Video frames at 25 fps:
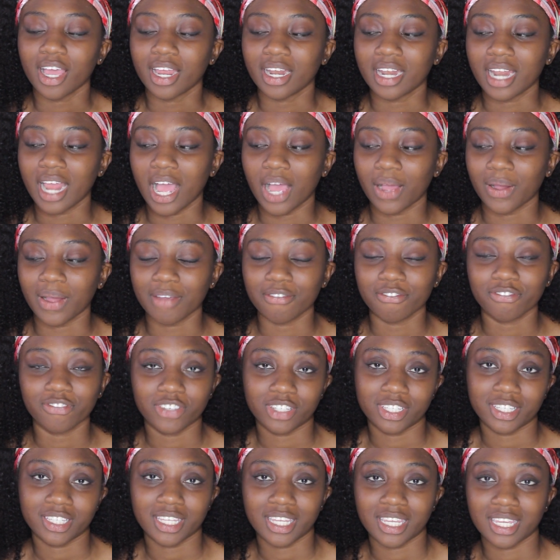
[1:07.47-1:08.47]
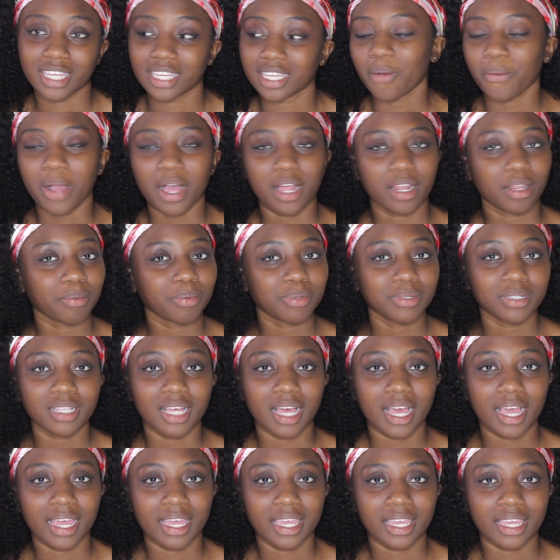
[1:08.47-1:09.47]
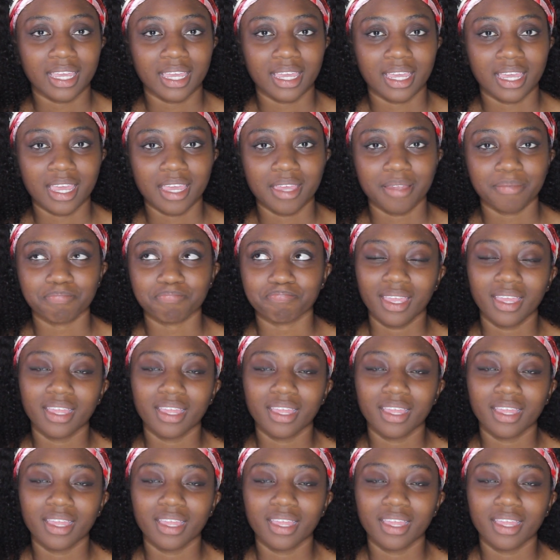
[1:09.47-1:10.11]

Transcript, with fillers: and how I'm feeling while applying it.